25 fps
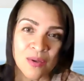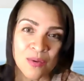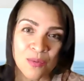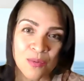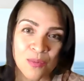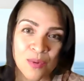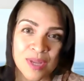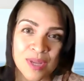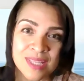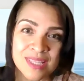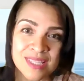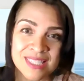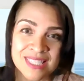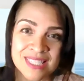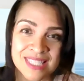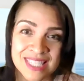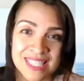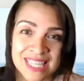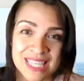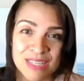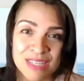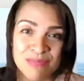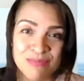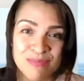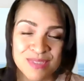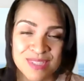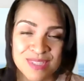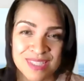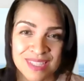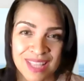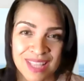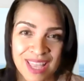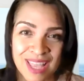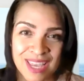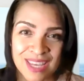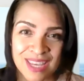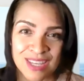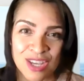what seems
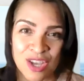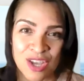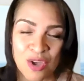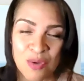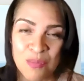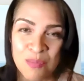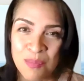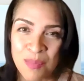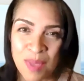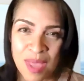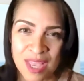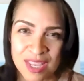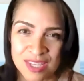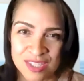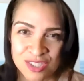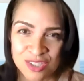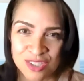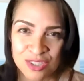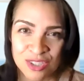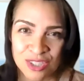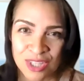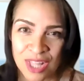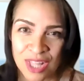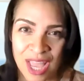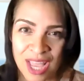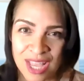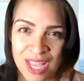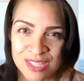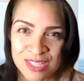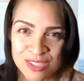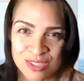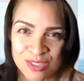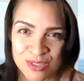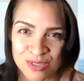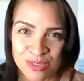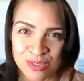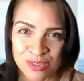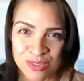like magical
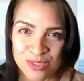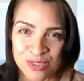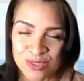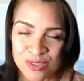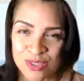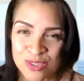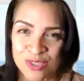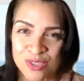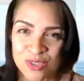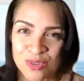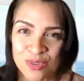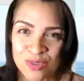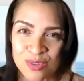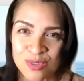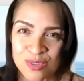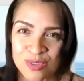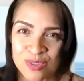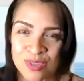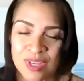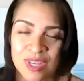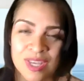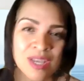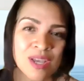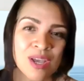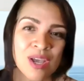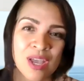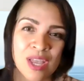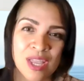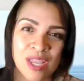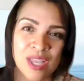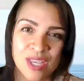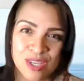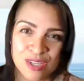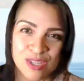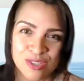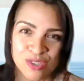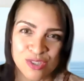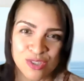answers to certain
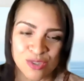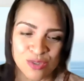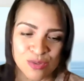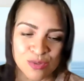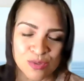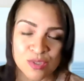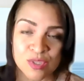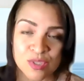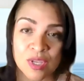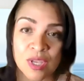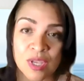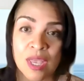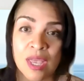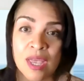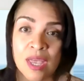issues.